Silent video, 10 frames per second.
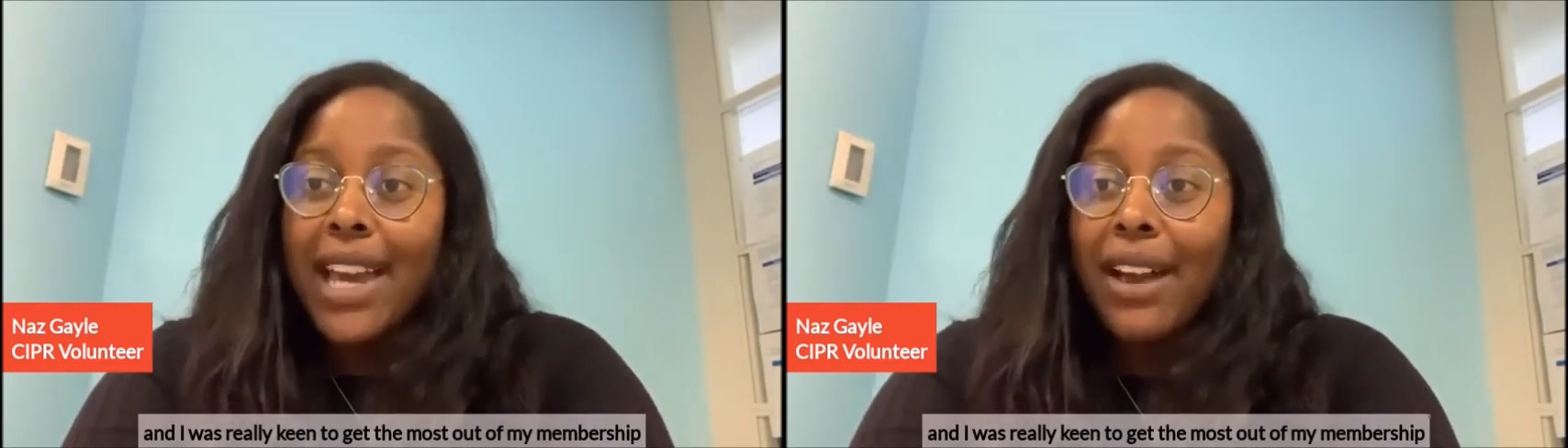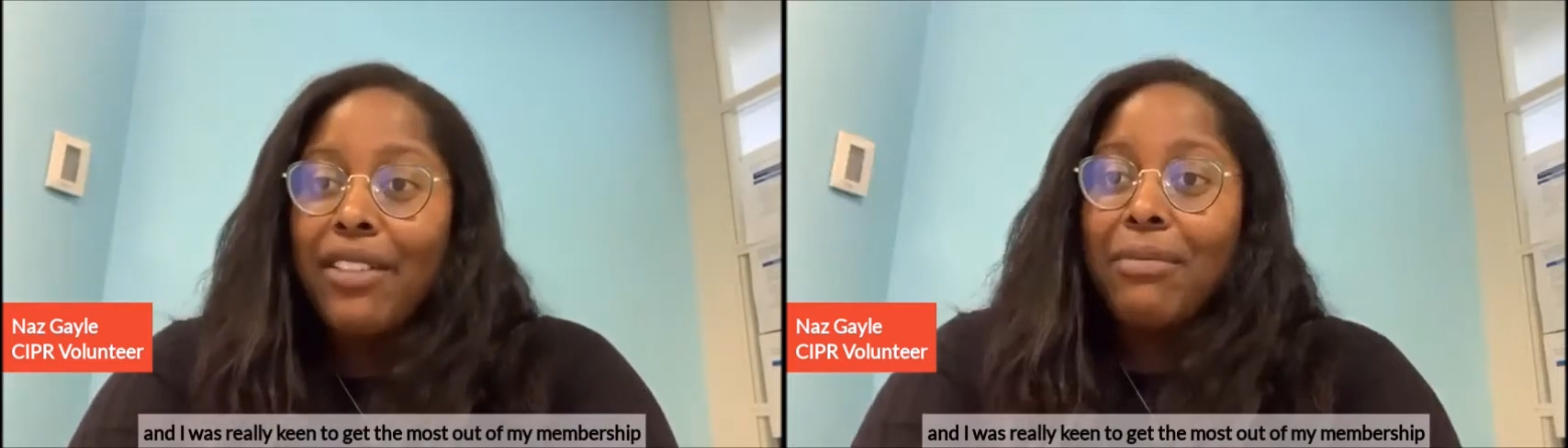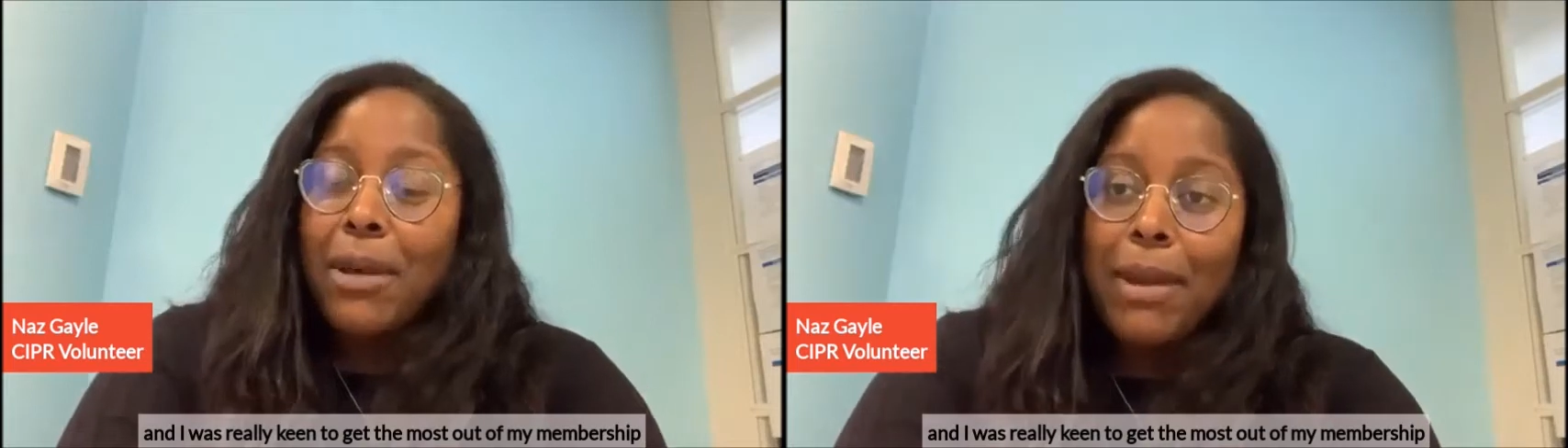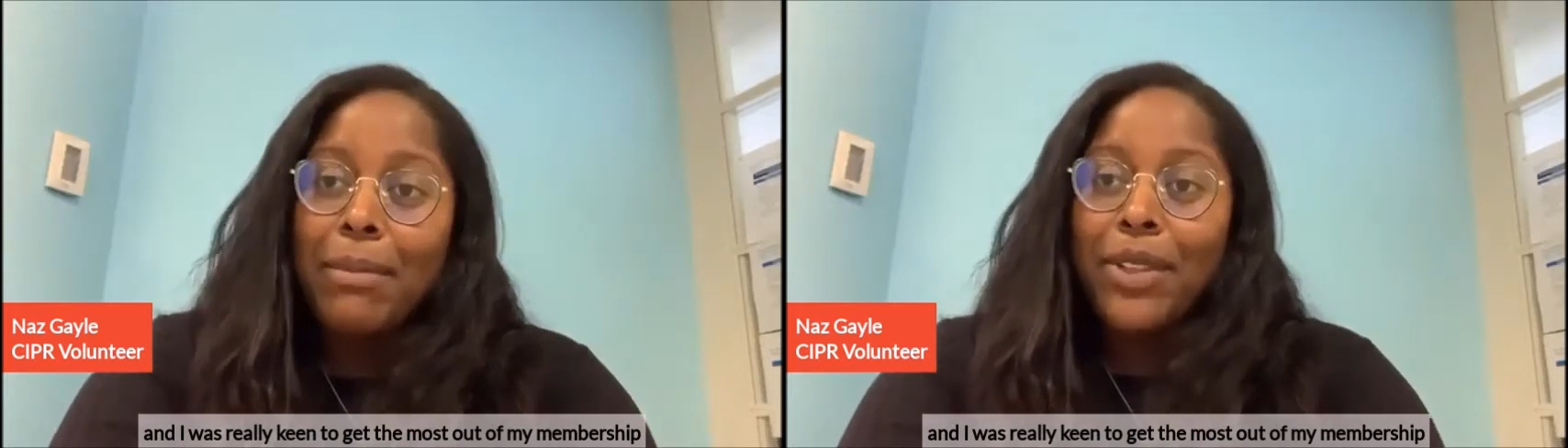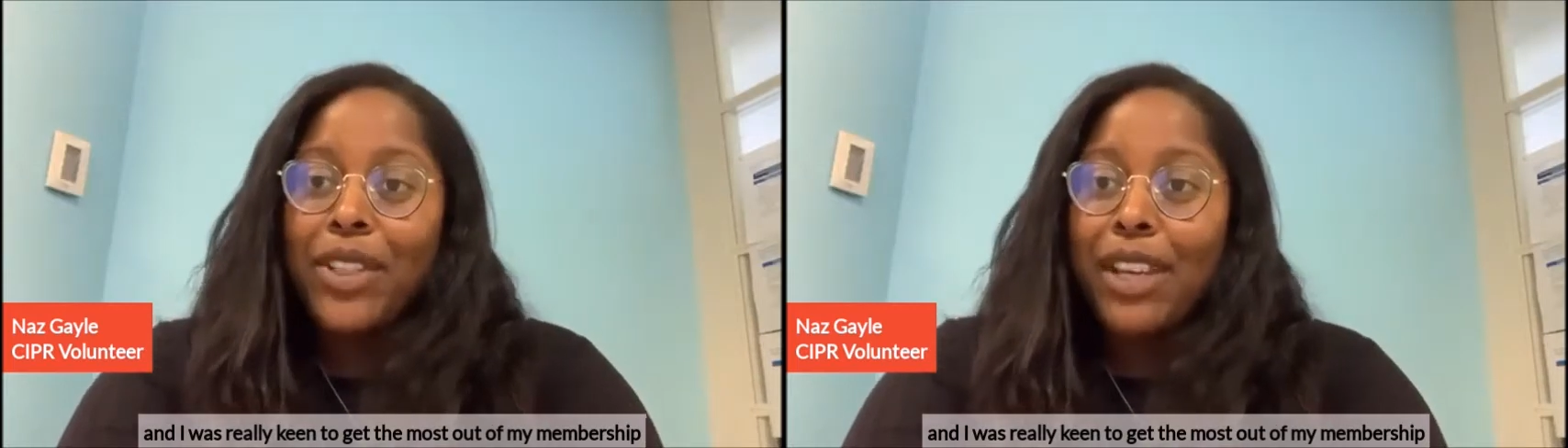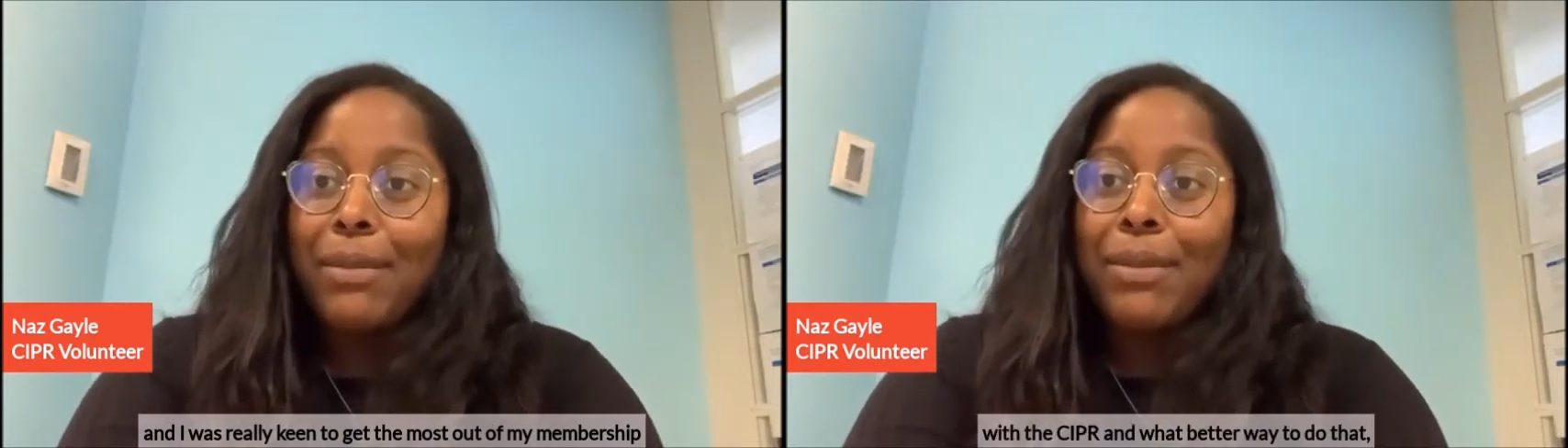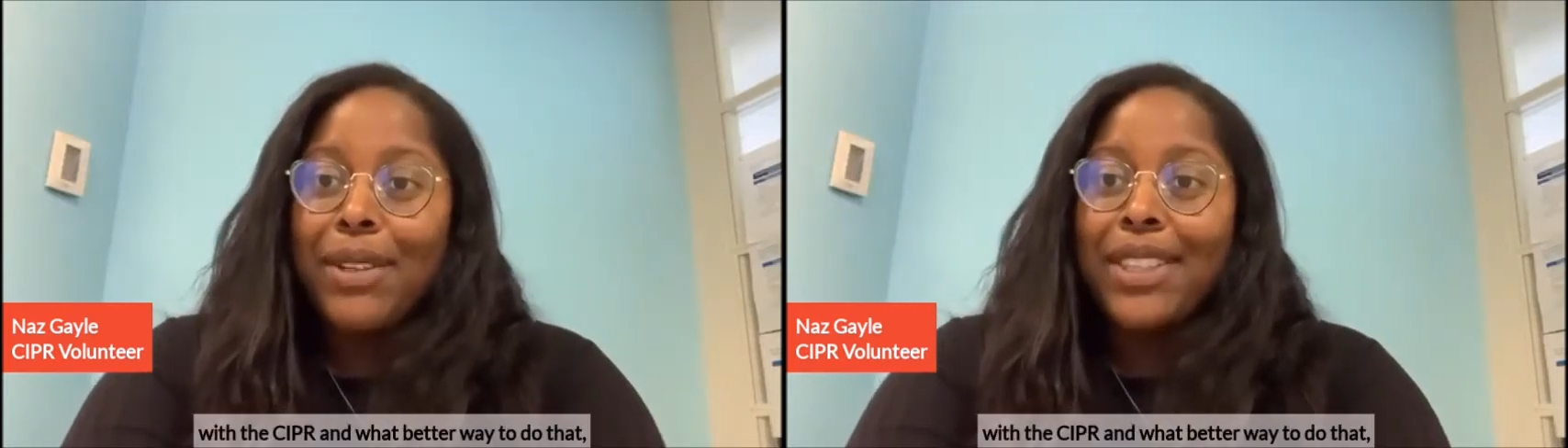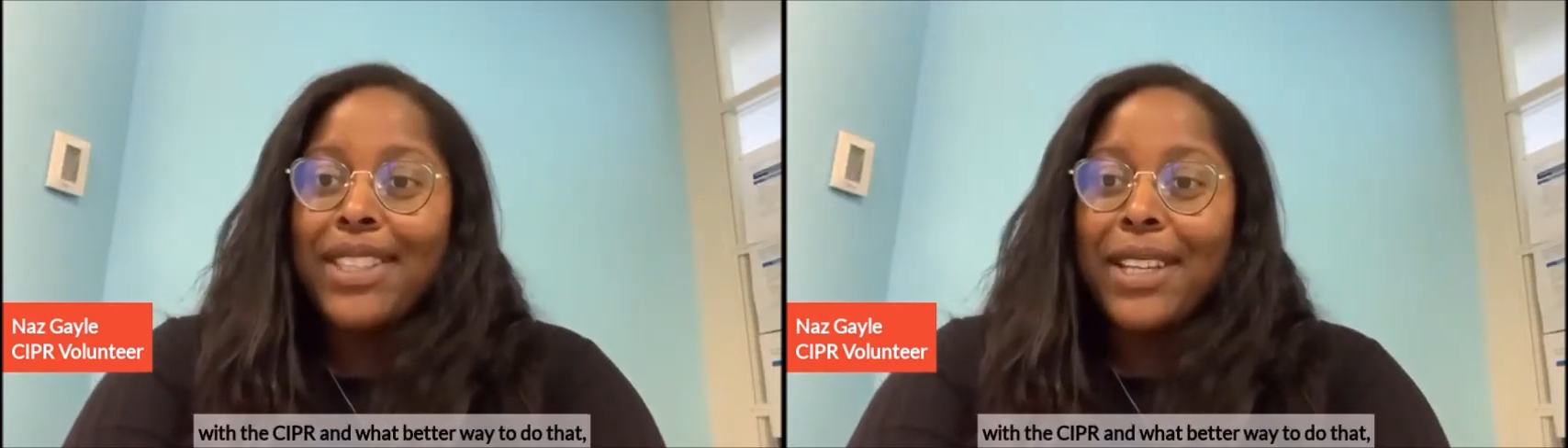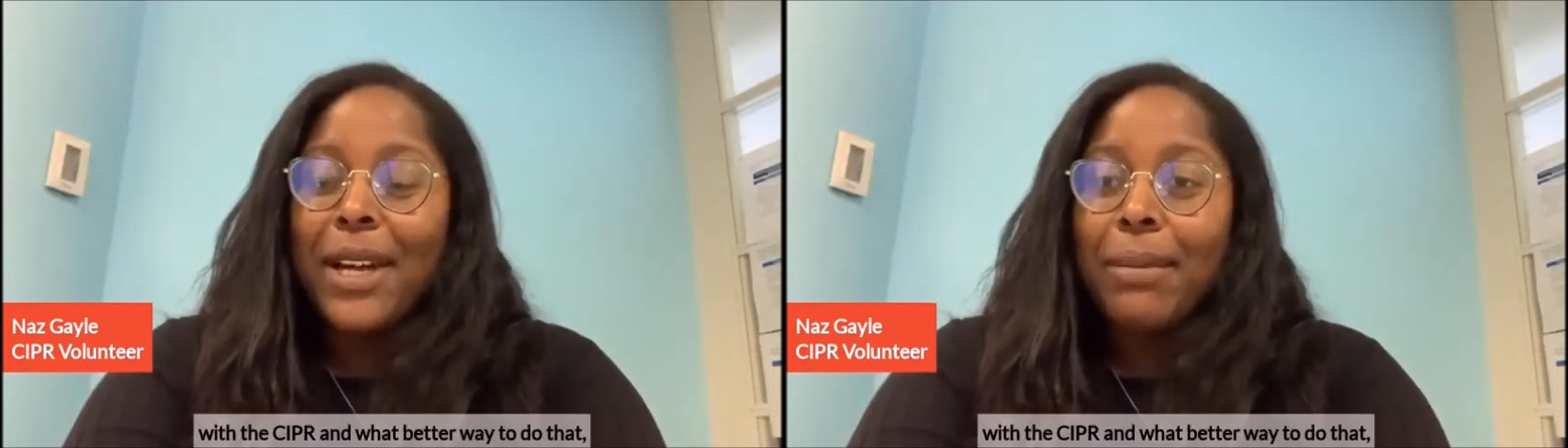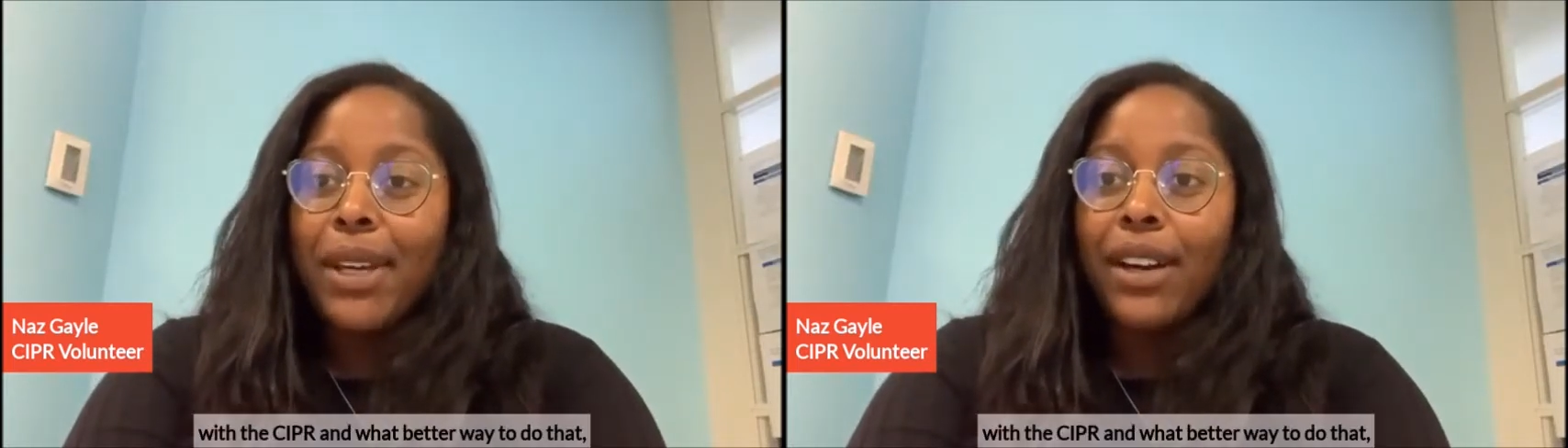out of my membership with the
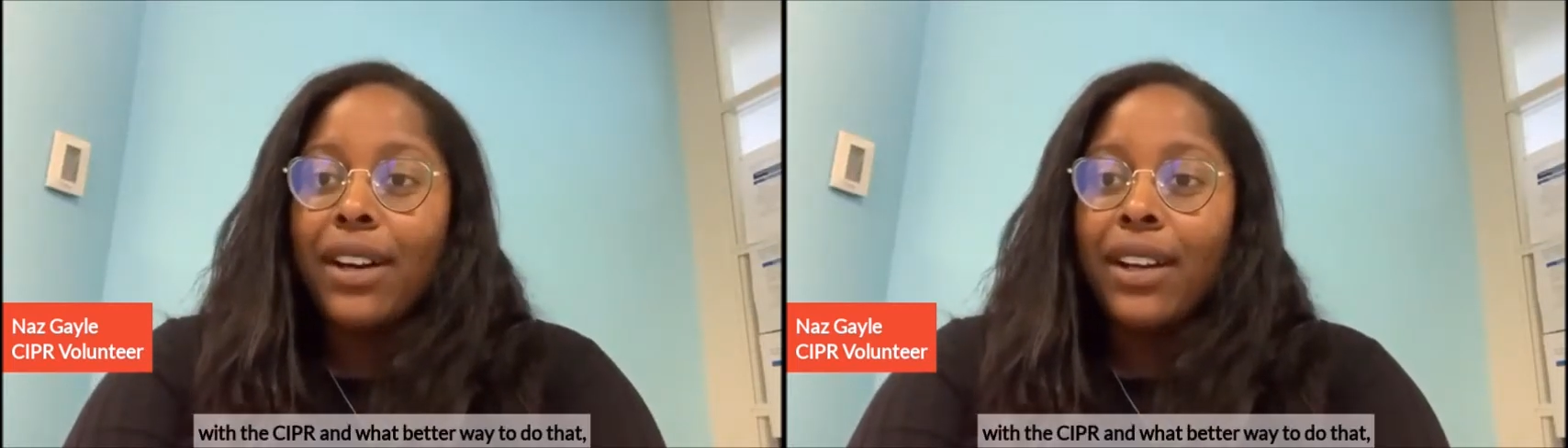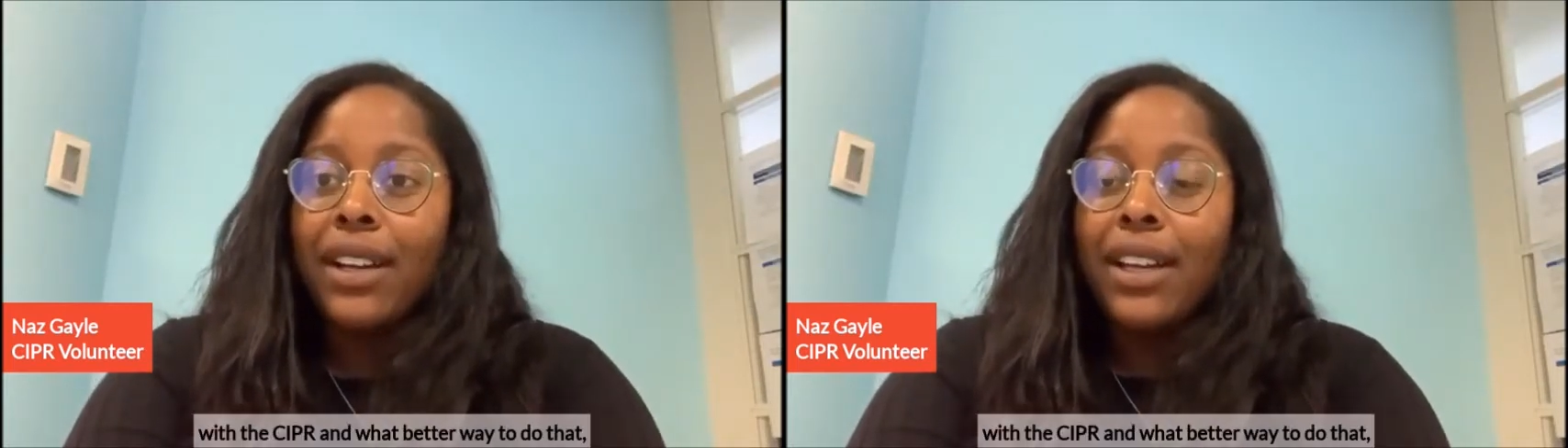CIPR.